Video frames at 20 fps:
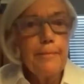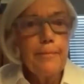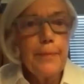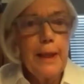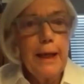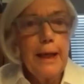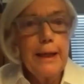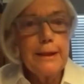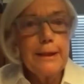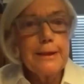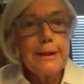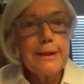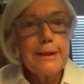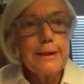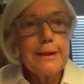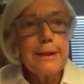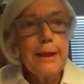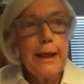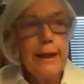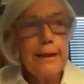
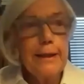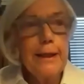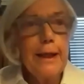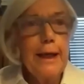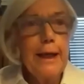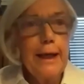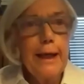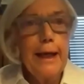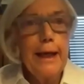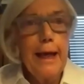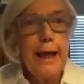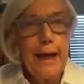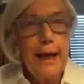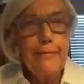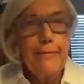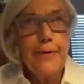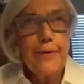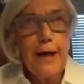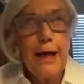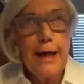It's in the
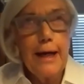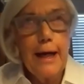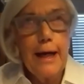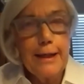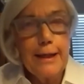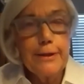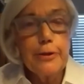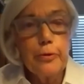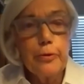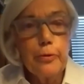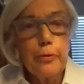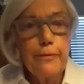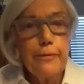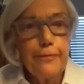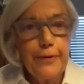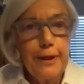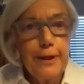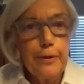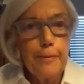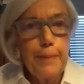Amphi High School
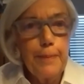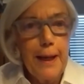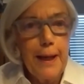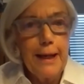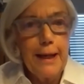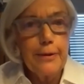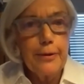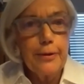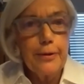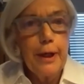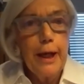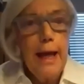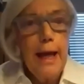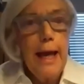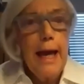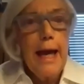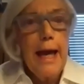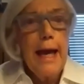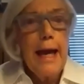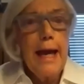feeder pattern,
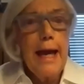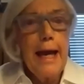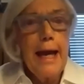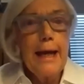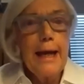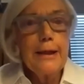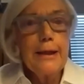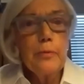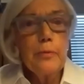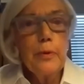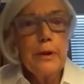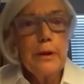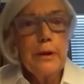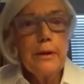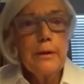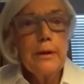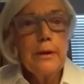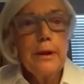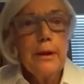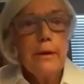and
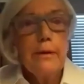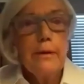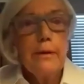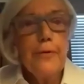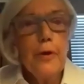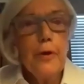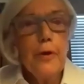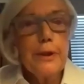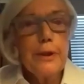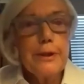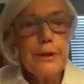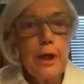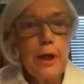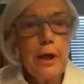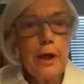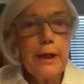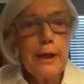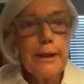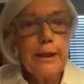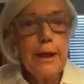will focus
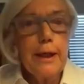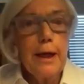on